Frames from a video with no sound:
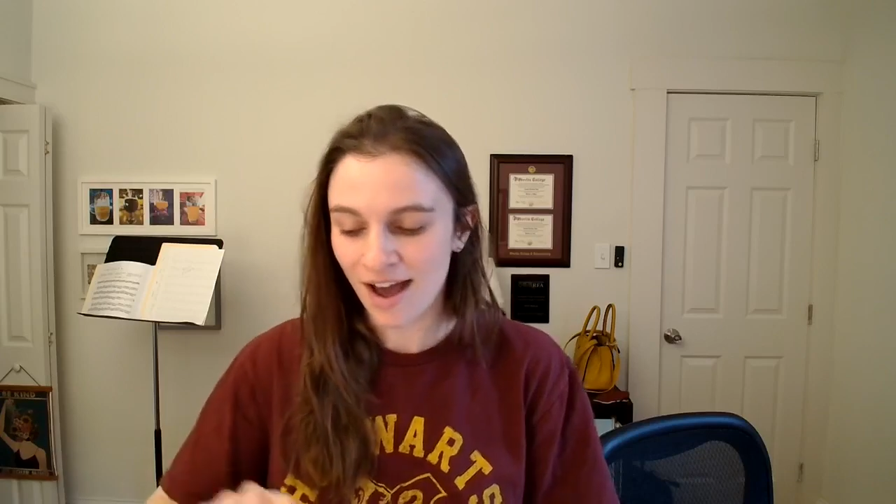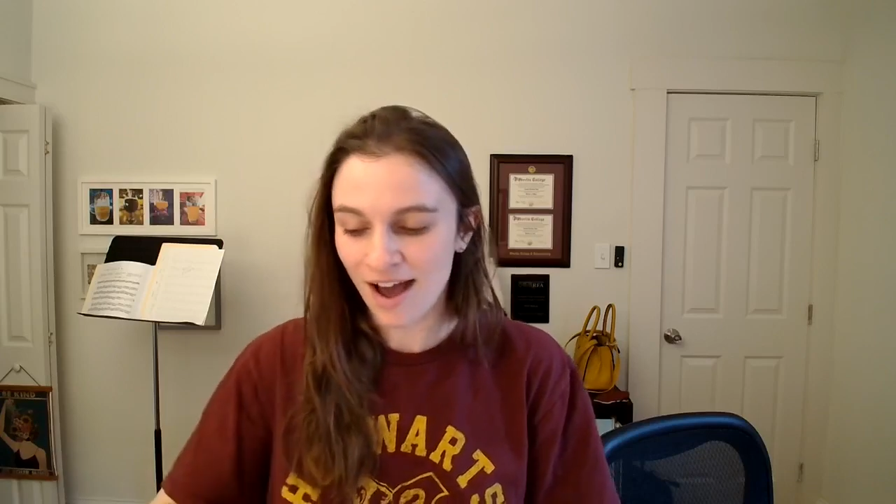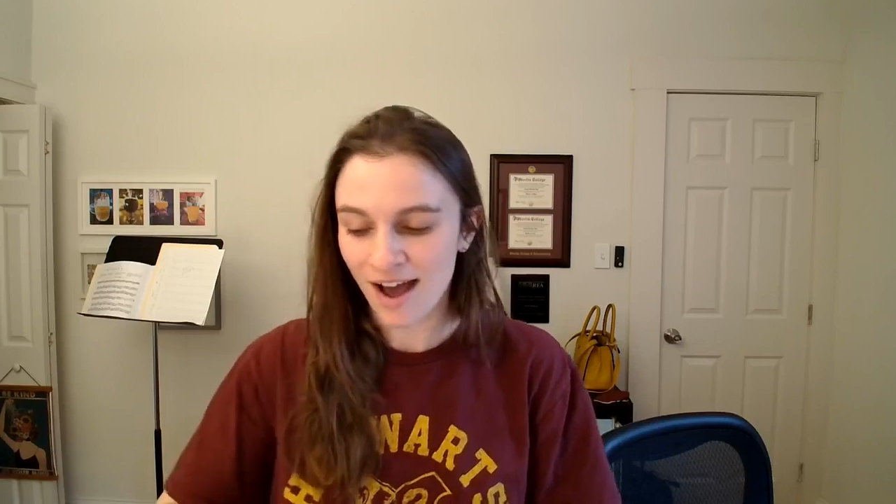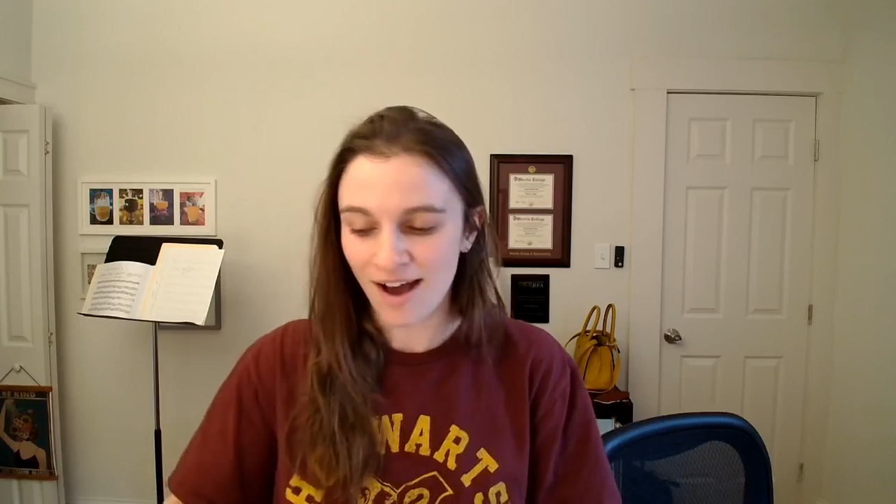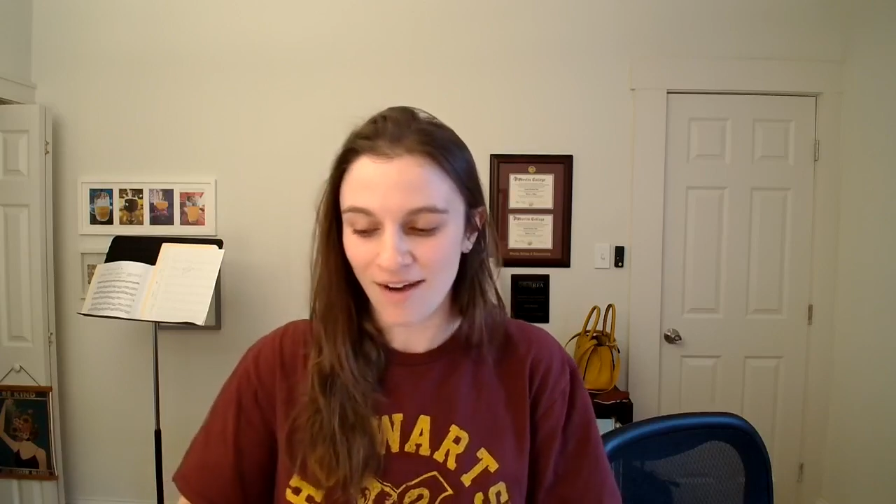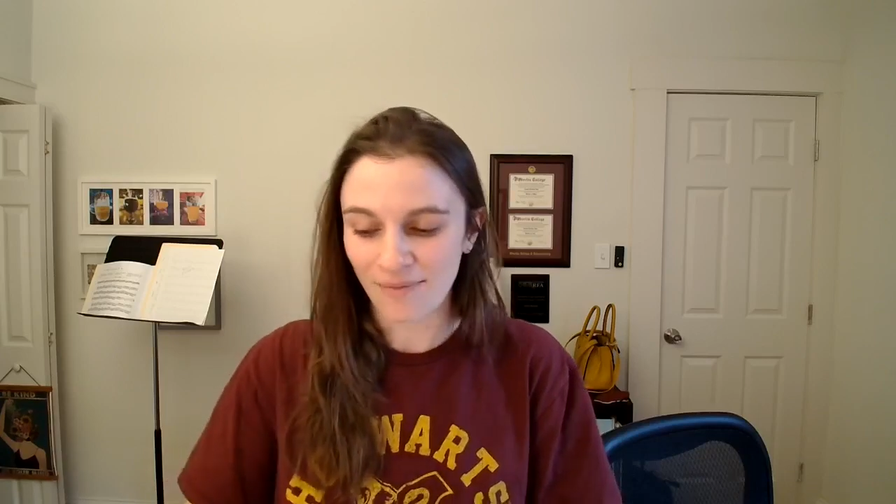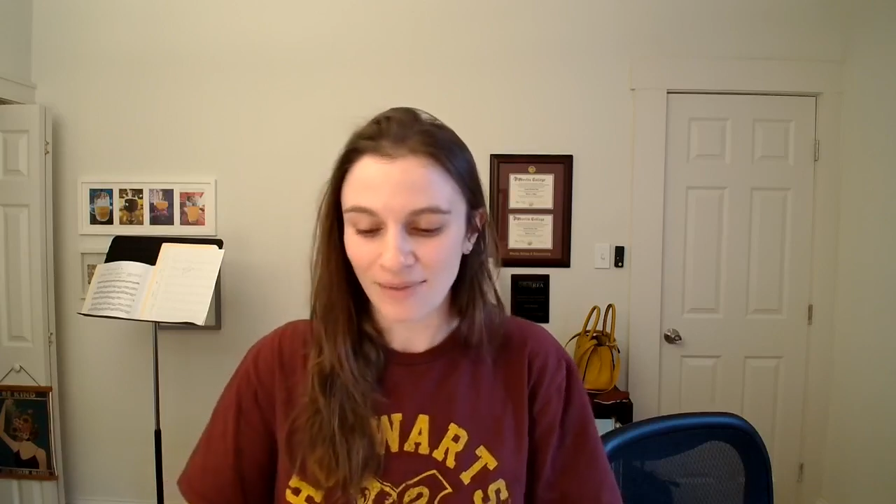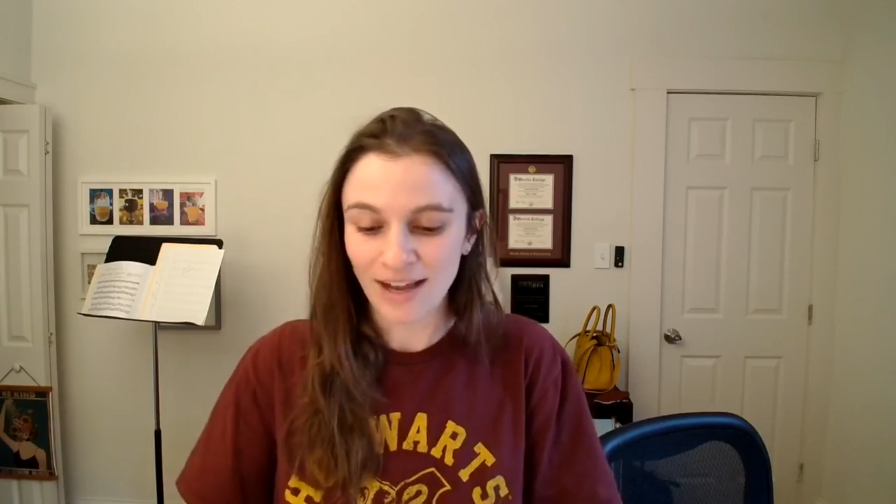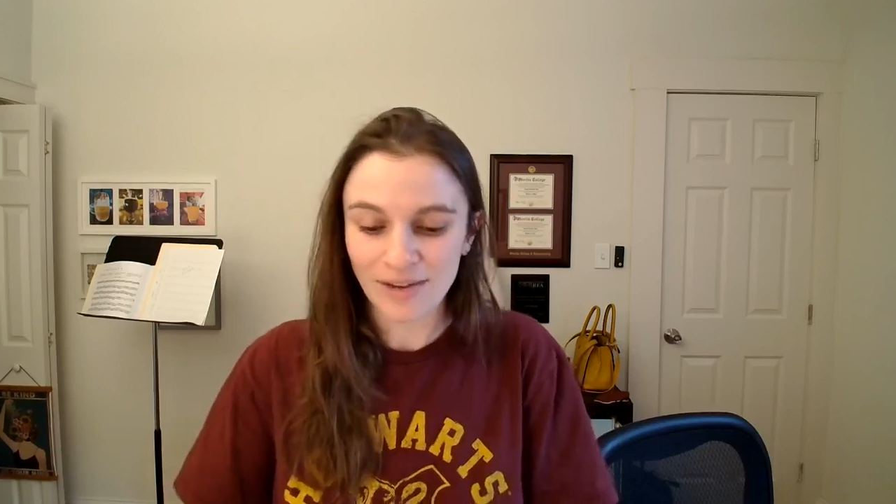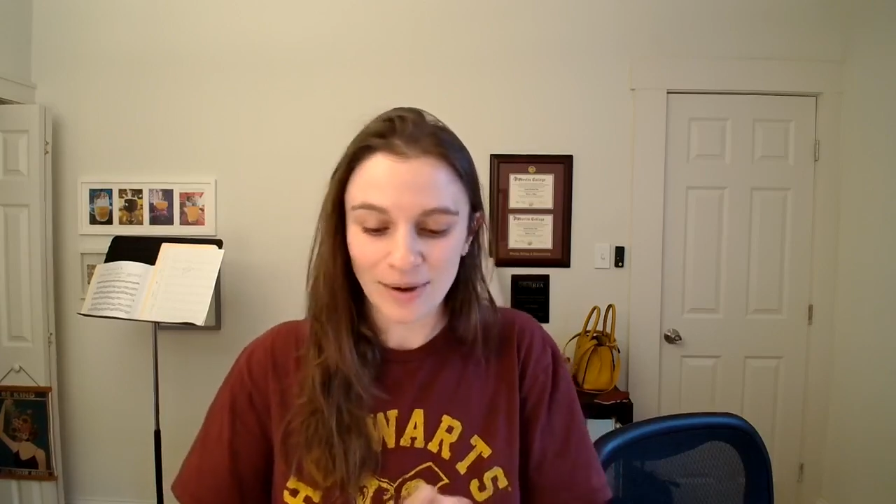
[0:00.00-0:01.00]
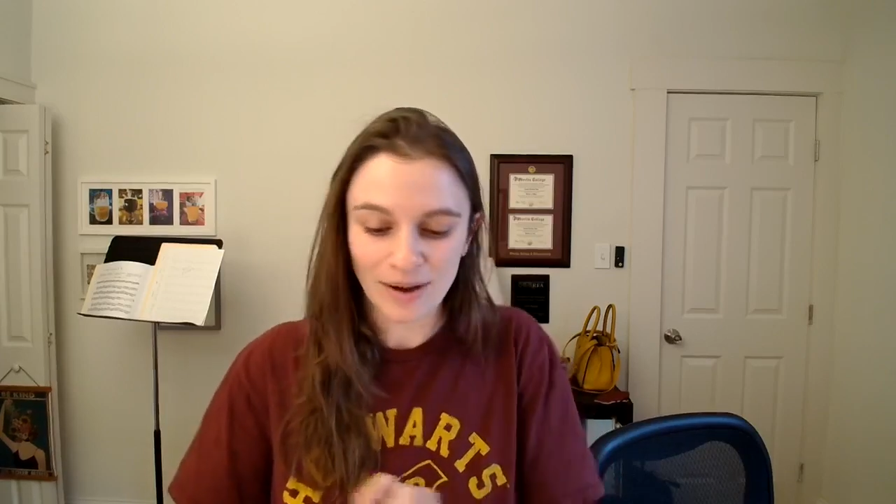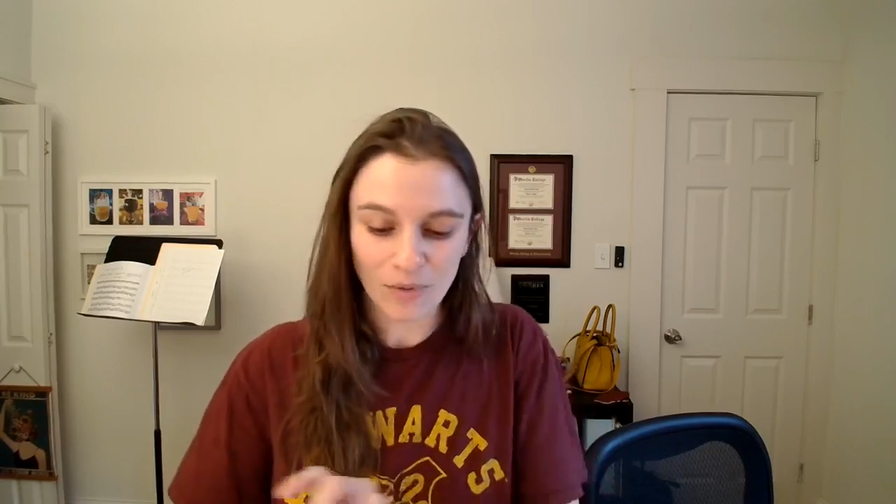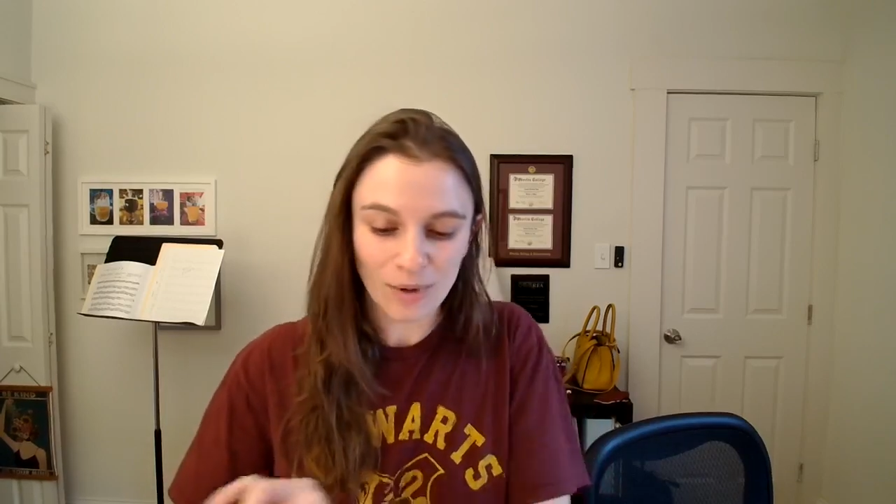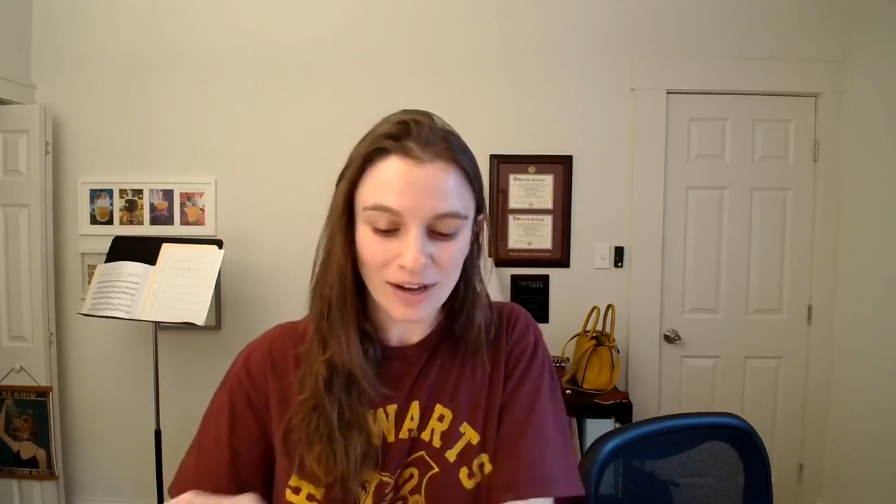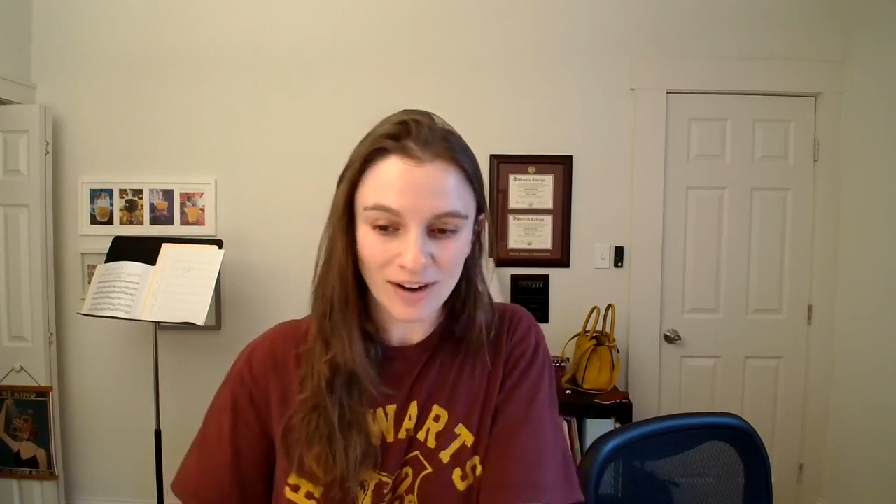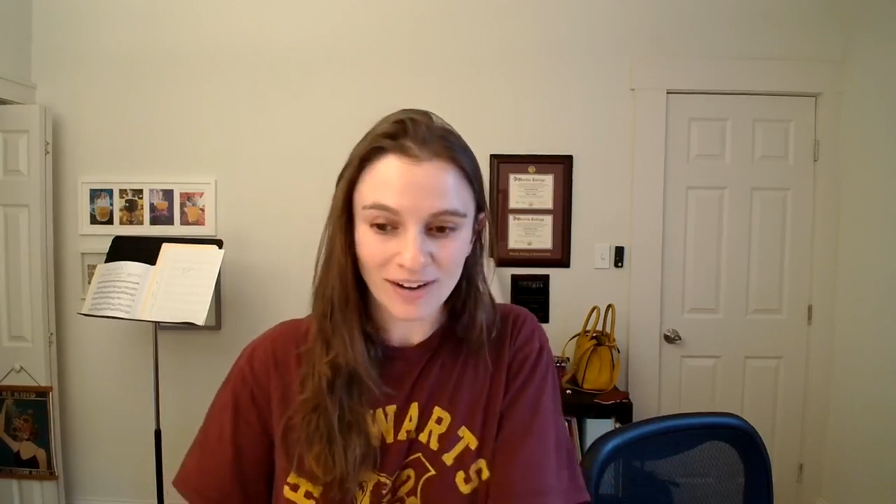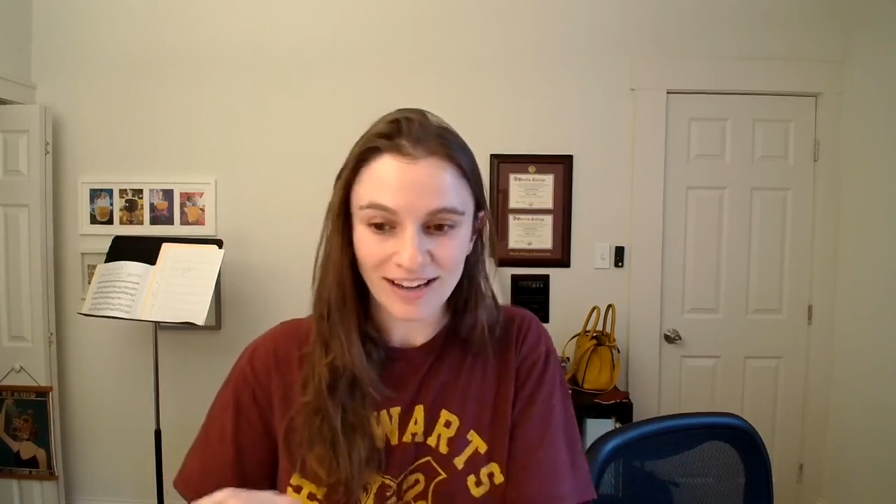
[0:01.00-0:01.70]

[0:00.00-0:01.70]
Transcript: Anyway, we are